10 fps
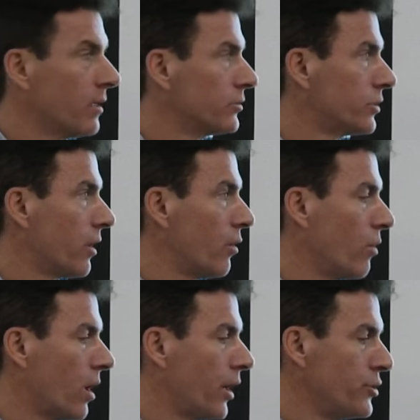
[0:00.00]

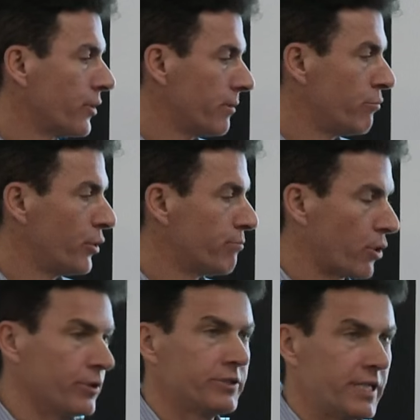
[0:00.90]
So uh, you can put
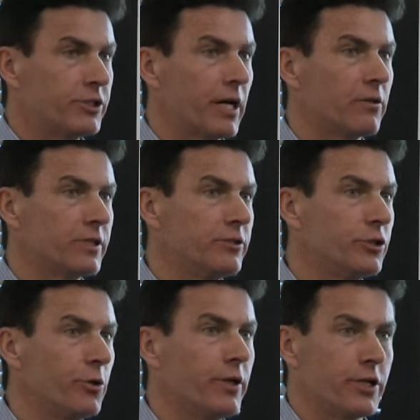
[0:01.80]
burnt seashells
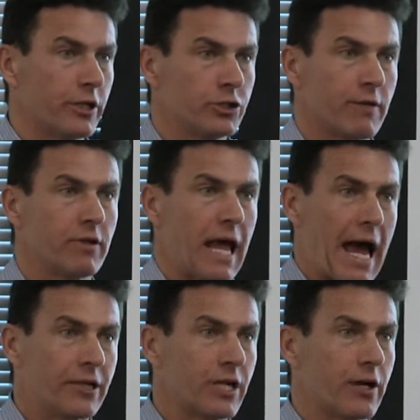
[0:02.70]
into it, you can shovel
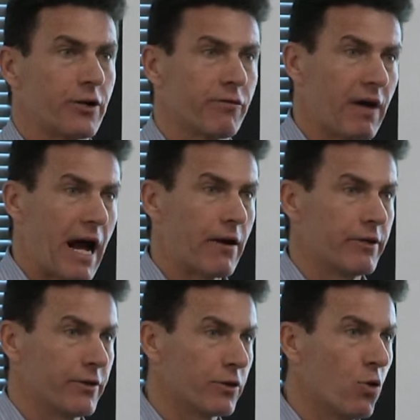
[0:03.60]
ash out of your fire
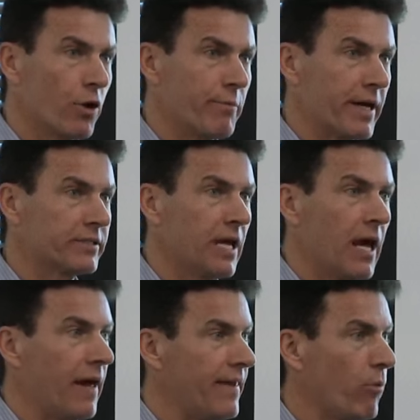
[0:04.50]
into the corn mix,
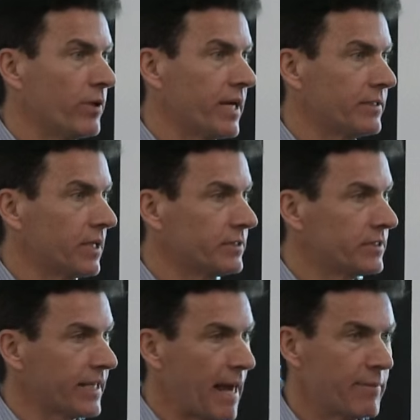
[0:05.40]
and then what that does is
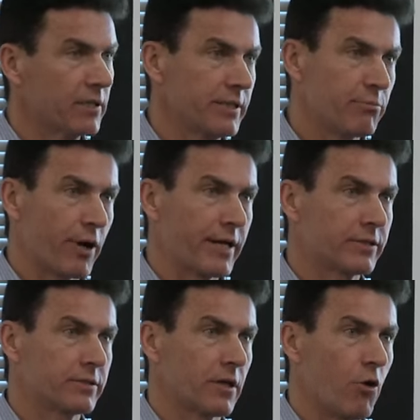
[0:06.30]
it chemically
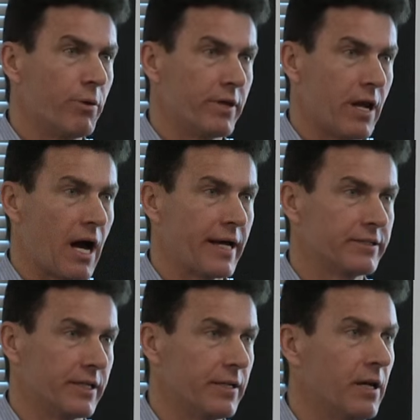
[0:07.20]
breaks open the
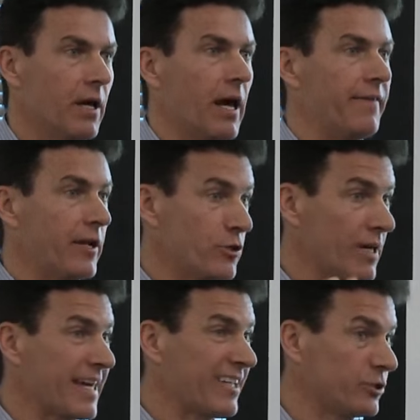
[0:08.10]
niacin, and then you
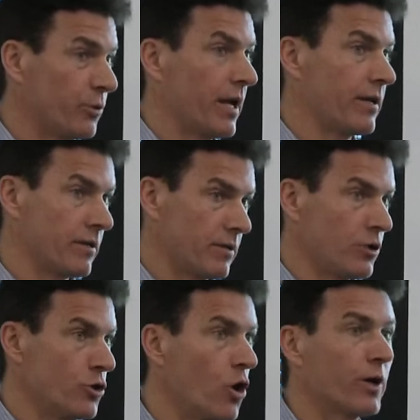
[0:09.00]
can get to it and
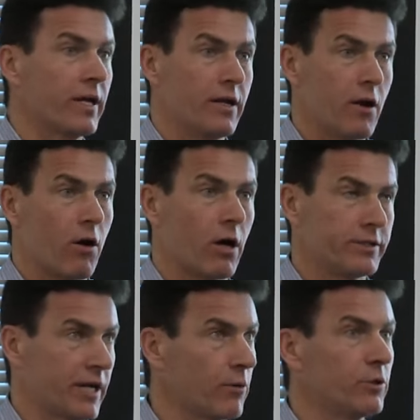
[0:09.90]
you don't get a uh,
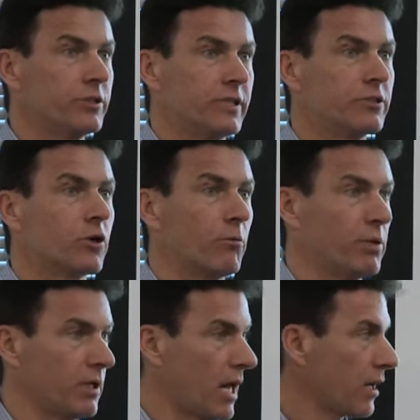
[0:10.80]
terrible disease called
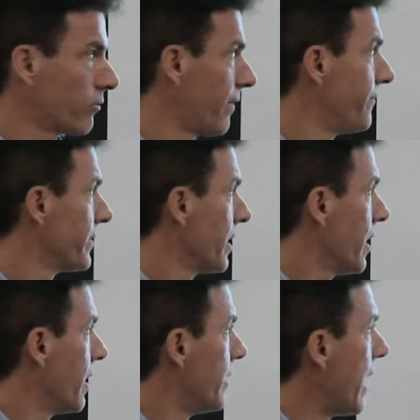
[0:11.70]
pellagra.
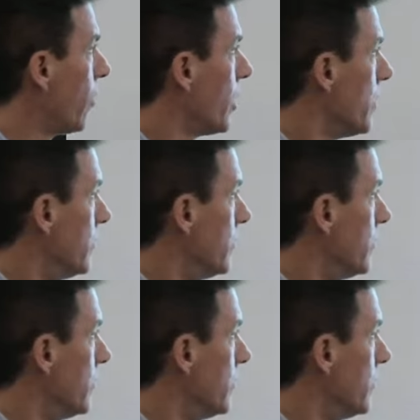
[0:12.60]
Now,